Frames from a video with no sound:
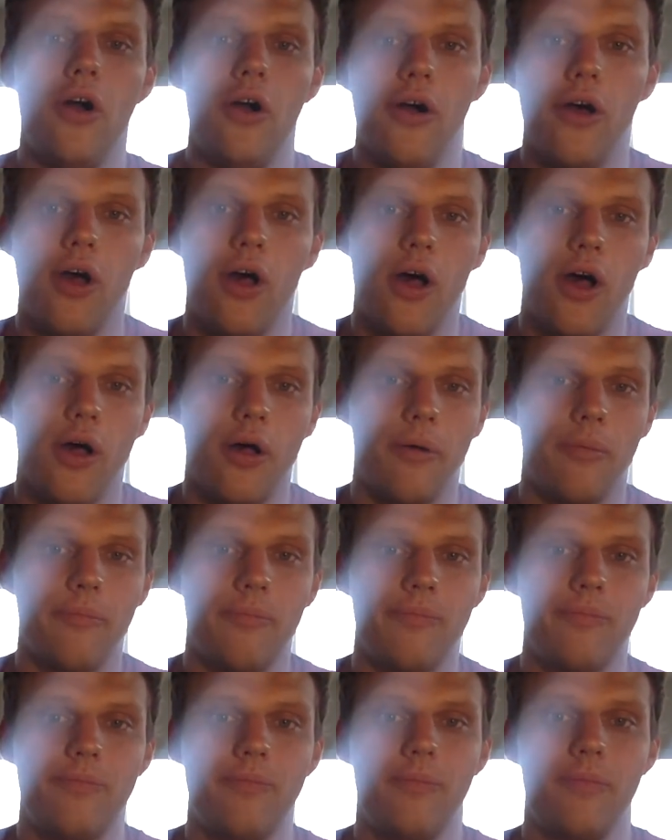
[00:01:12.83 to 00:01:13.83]

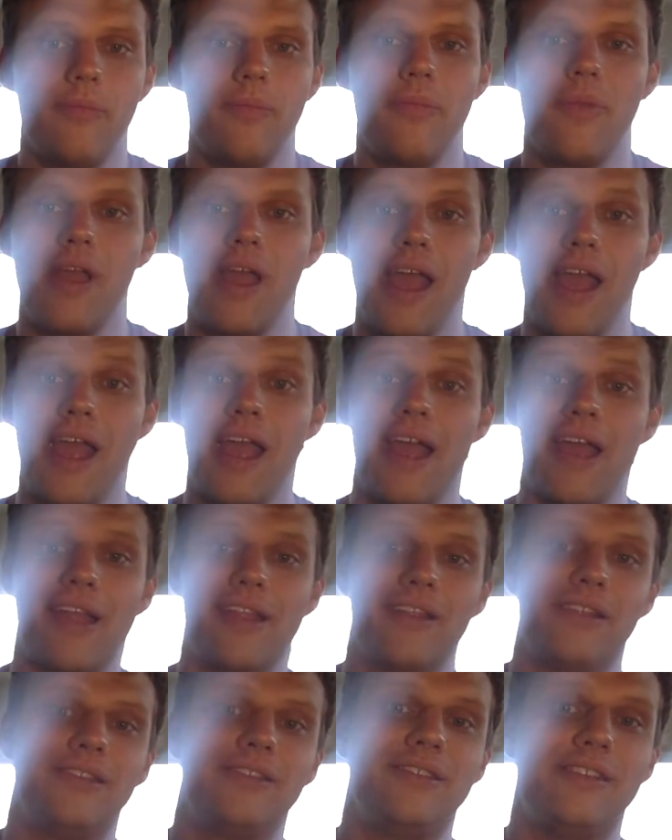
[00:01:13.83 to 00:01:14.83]
And
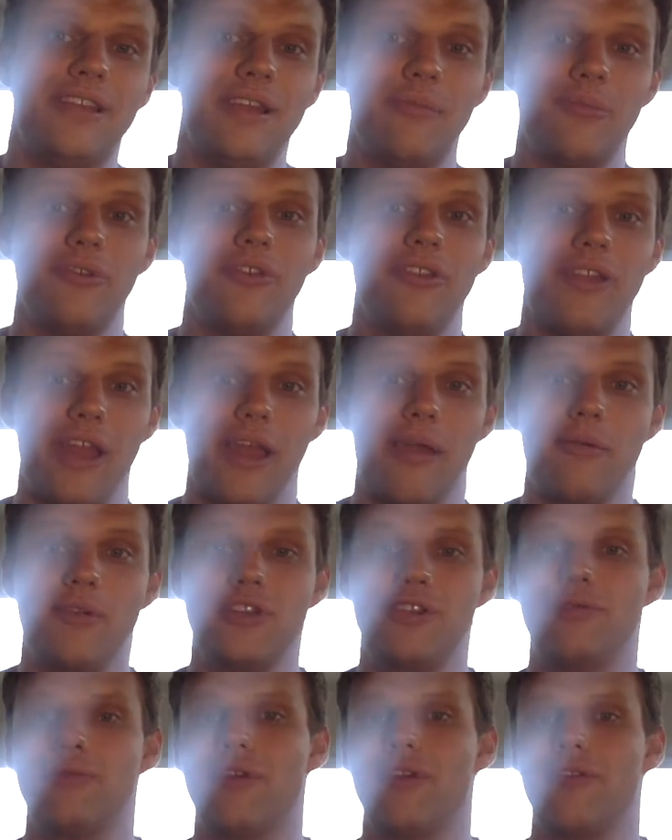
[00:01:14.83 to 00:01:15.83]
this deeply
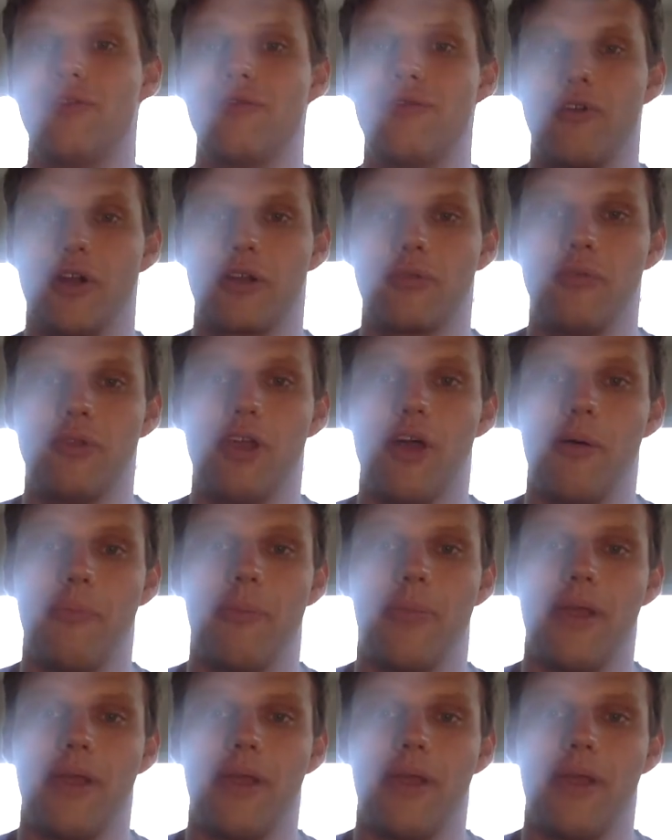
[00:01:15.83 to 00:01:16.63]
damaged me and fucked me up.